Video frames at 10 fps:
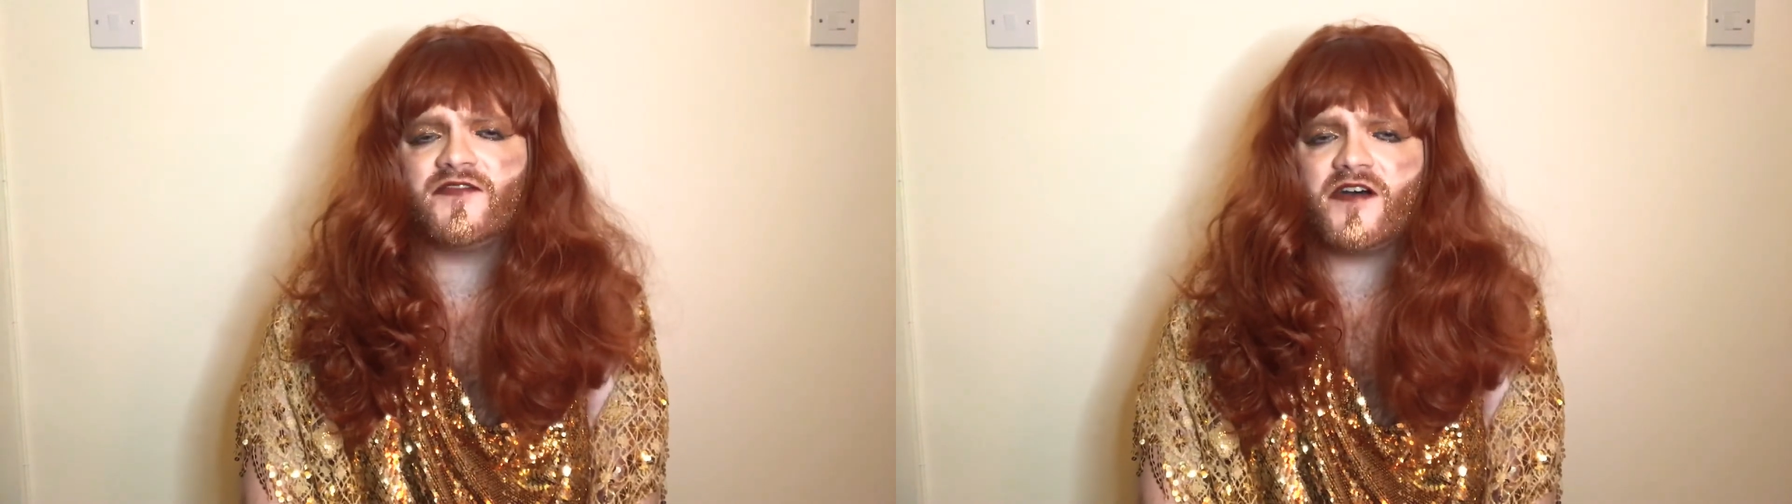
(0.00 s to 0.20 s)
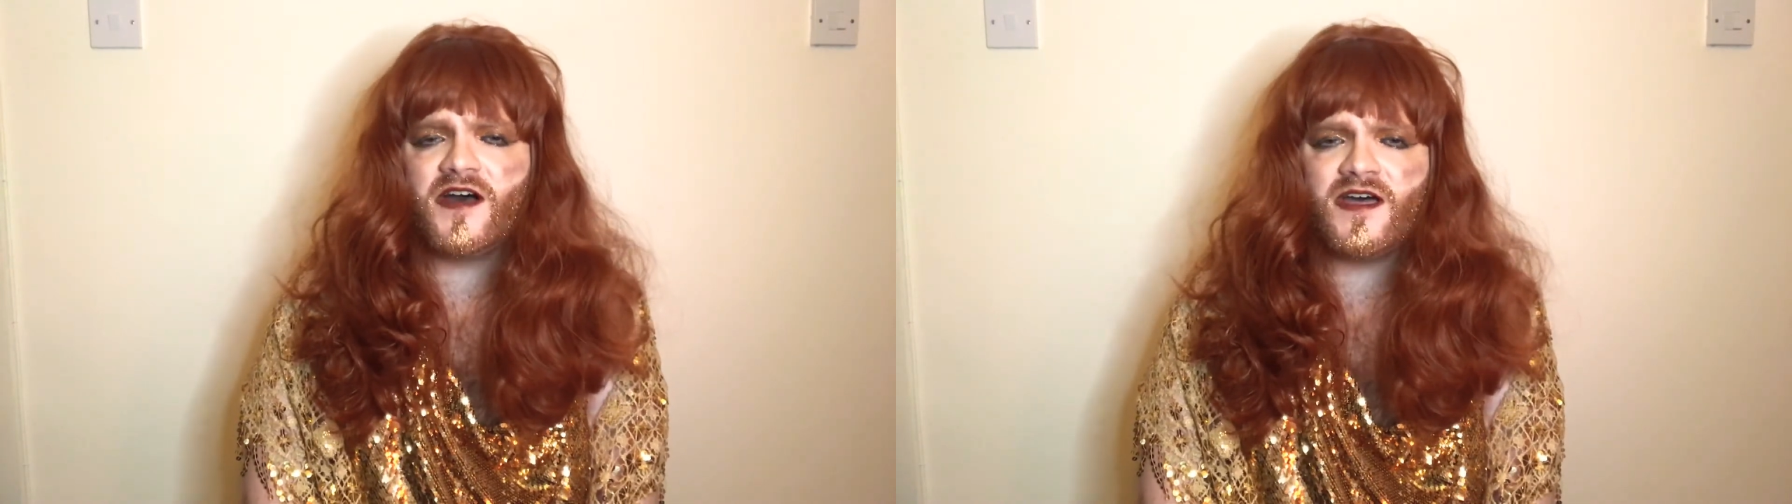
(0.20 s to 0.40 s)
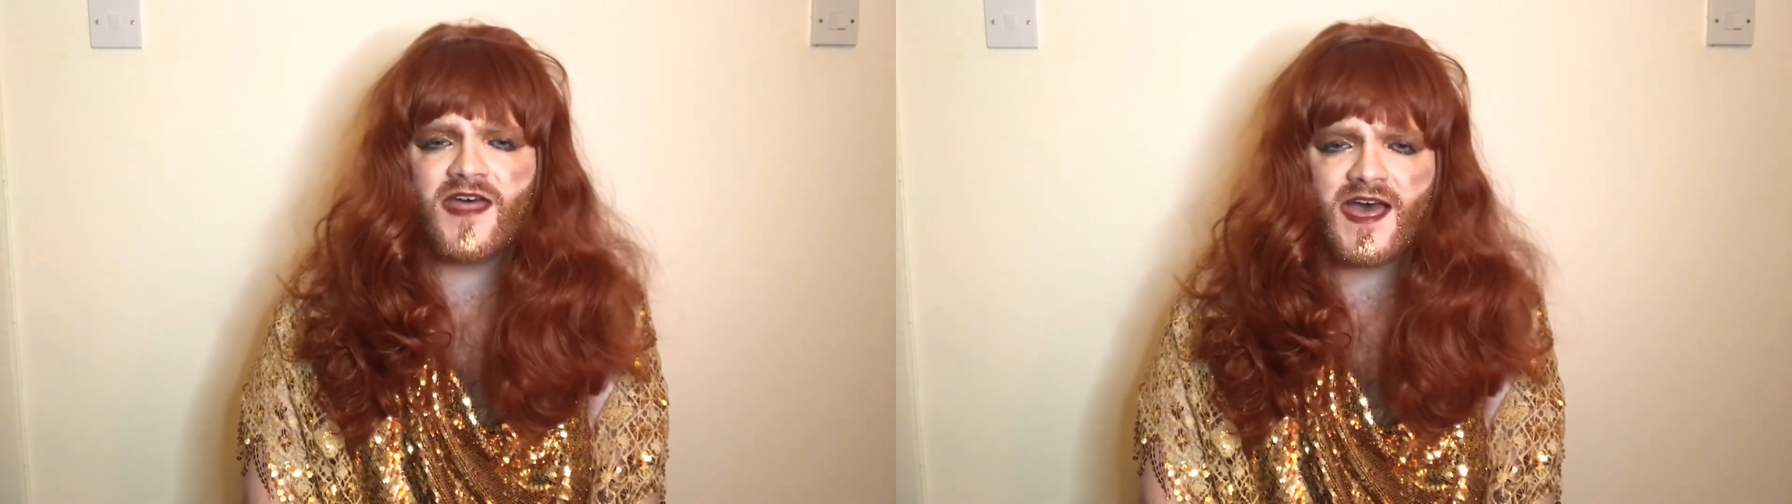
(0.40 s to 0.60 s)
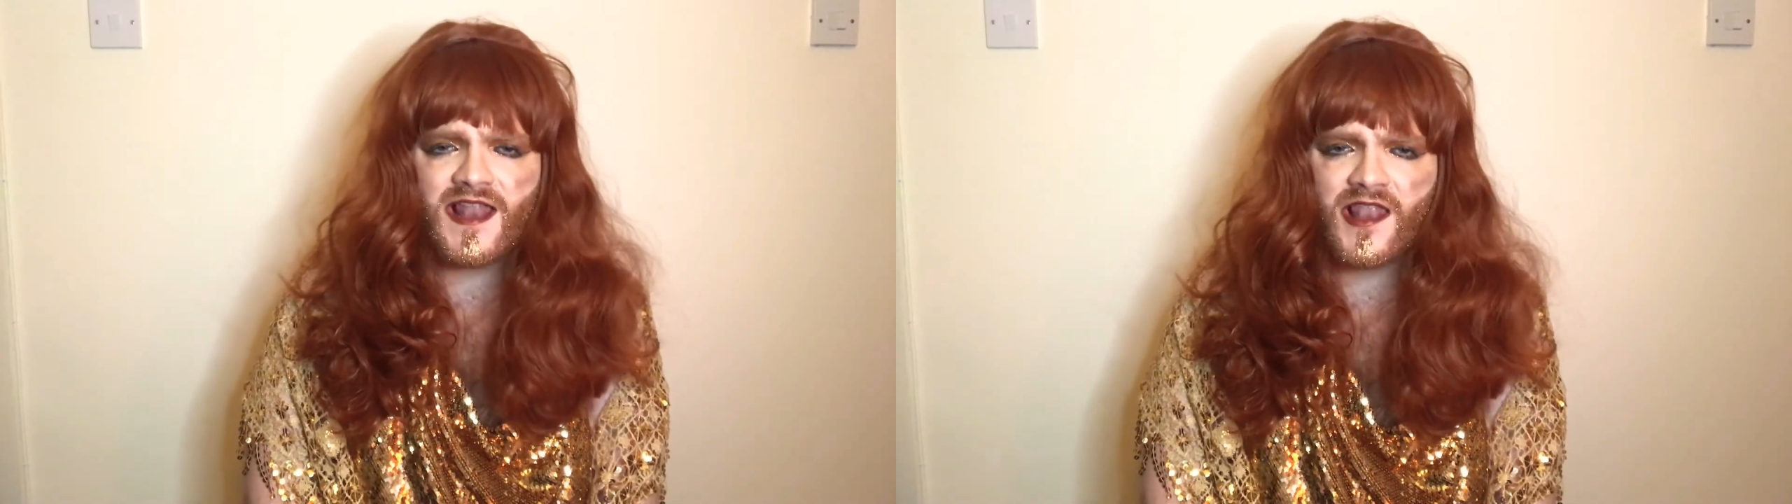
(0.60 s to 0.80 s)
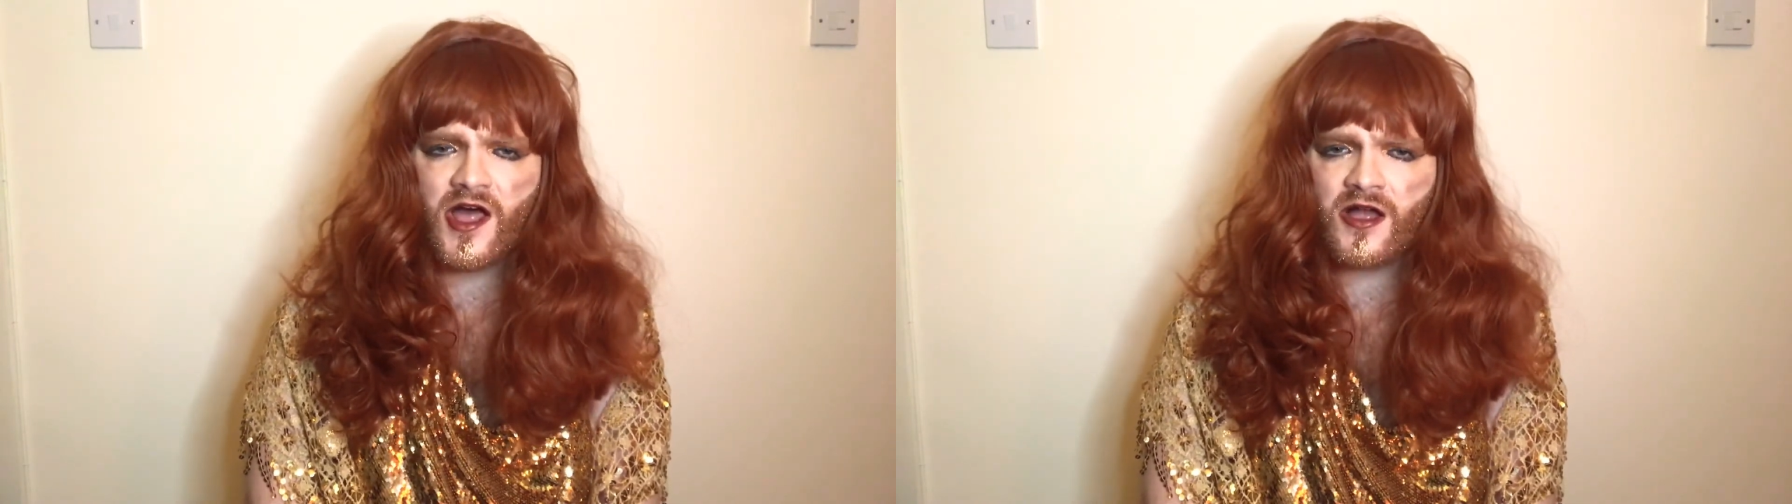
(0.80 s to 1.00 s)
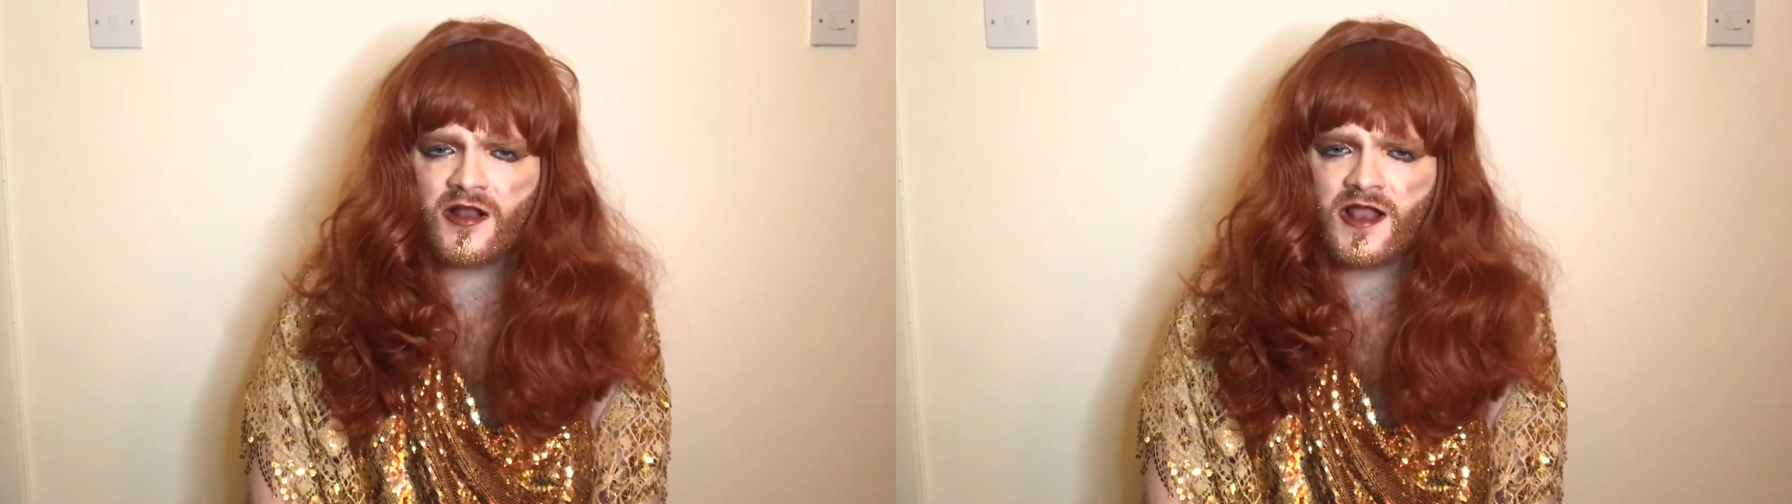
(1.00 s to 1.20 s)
for that long